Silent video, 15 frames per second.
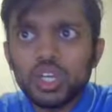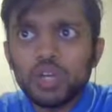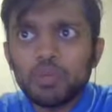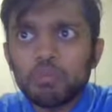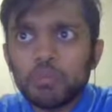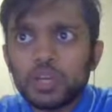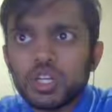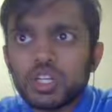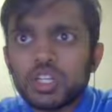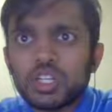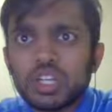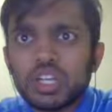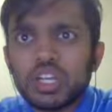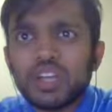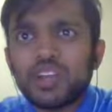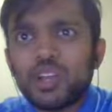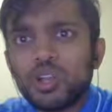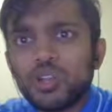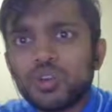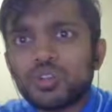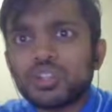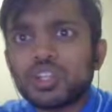but it
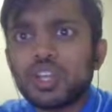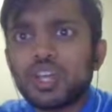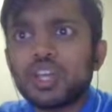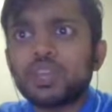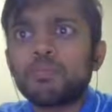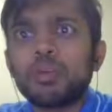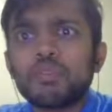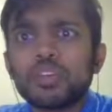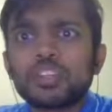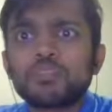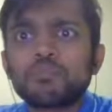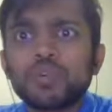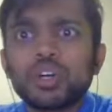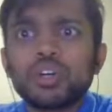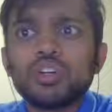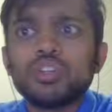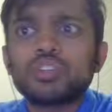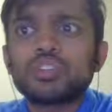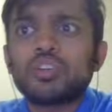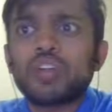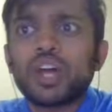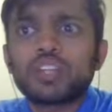looks like maybe Spurs
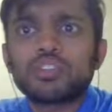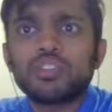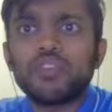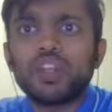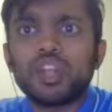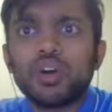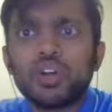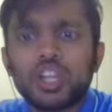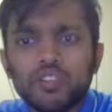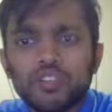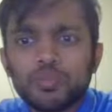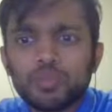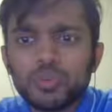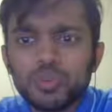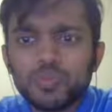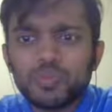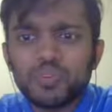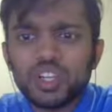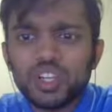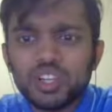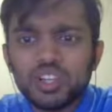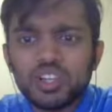or Aston Villa or Liverpool
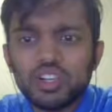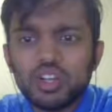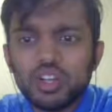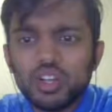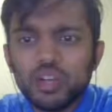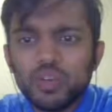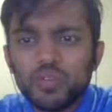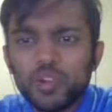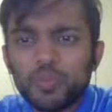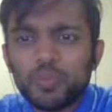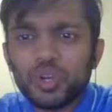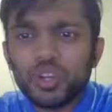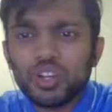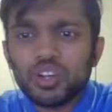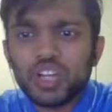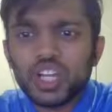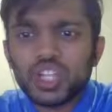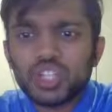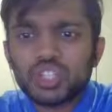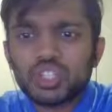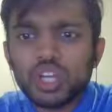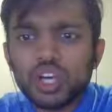will put in a late
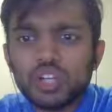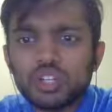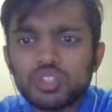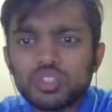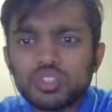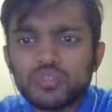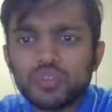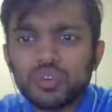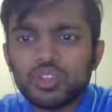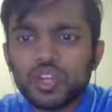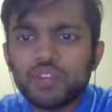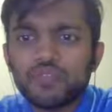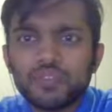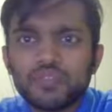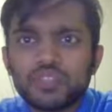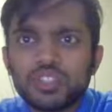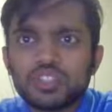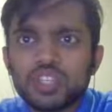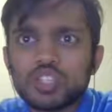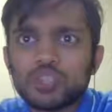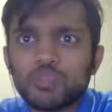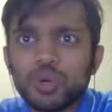charge for that fifth and
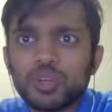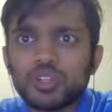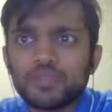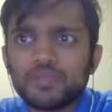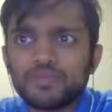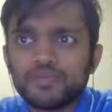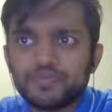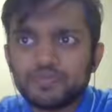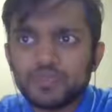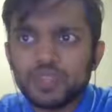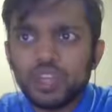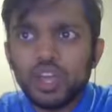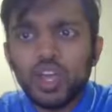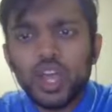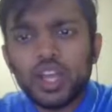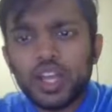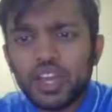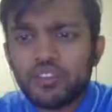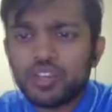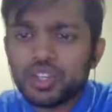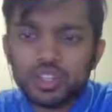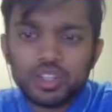sixth spot. And
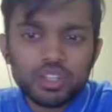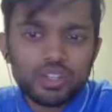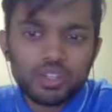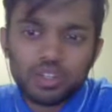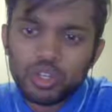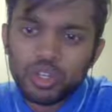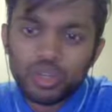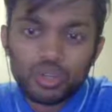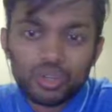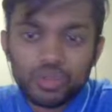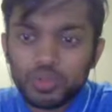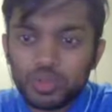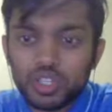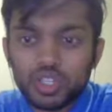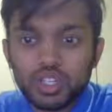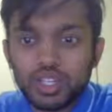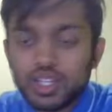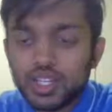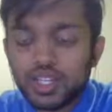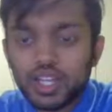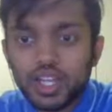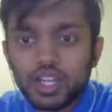Everton look to be
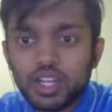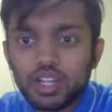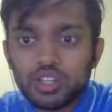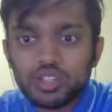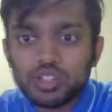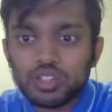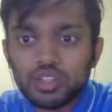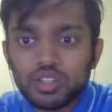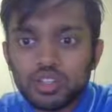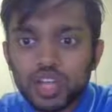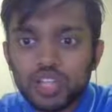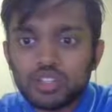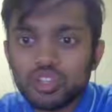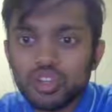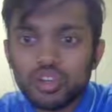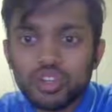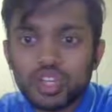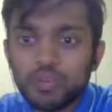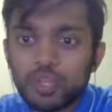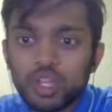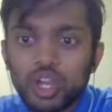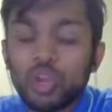dead under Ancelotti. I
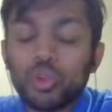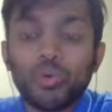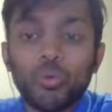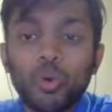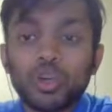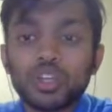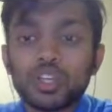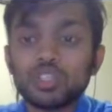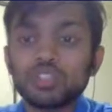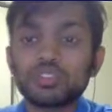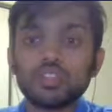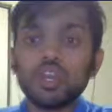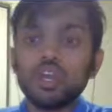mean, I don't know what he's